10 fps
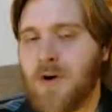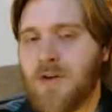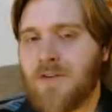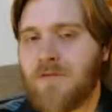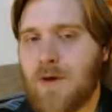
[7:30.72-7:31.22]
of
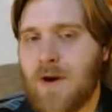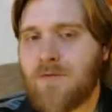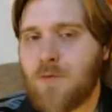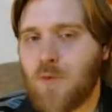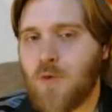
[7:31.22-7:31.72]
the
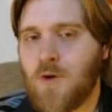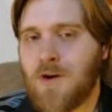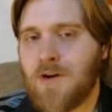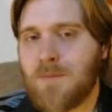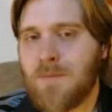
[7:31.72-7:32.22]
Forever
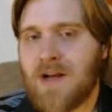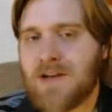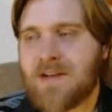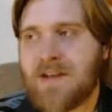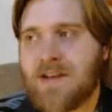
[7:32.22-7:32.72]
War
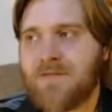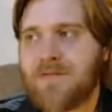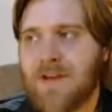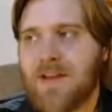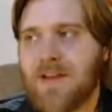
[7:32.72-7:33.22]
motif
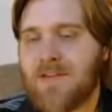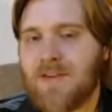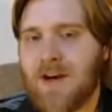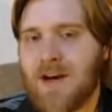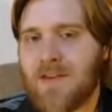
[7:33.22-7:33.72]
is
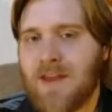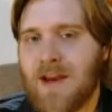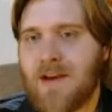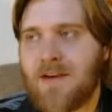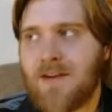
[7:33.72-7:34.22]

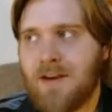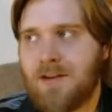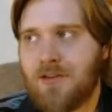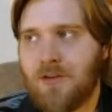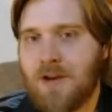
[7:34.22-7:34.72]
that it
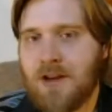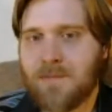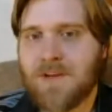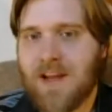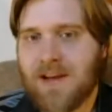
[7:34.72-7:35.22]
took
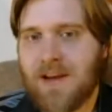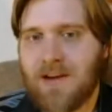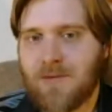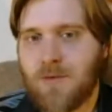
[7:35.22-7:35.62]
him decades,